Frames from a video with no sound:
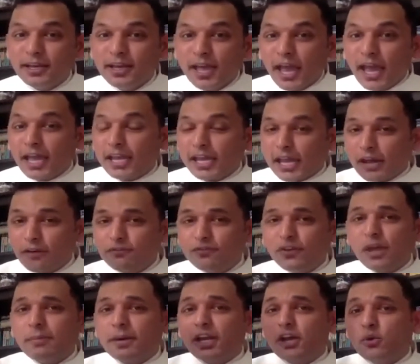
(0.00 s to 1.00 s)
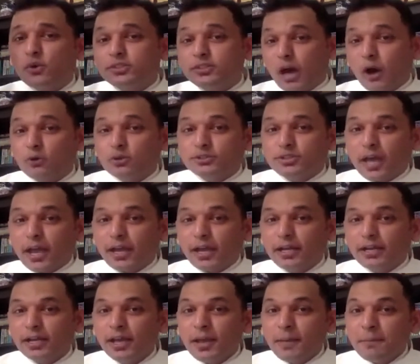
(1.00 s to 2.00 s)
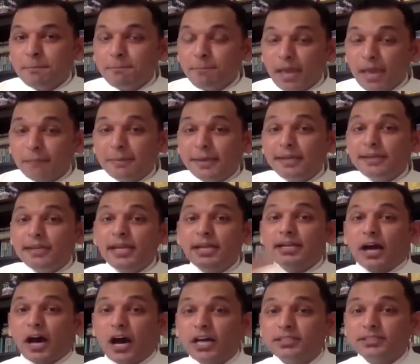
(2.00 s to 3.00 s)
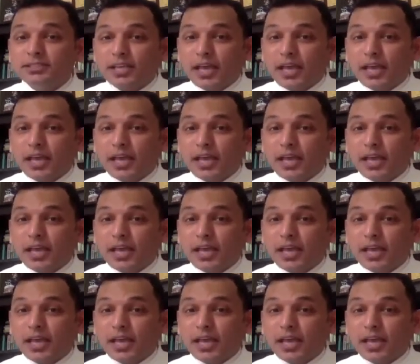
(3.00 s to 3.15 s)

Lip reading: and everybody who is outside maybe need us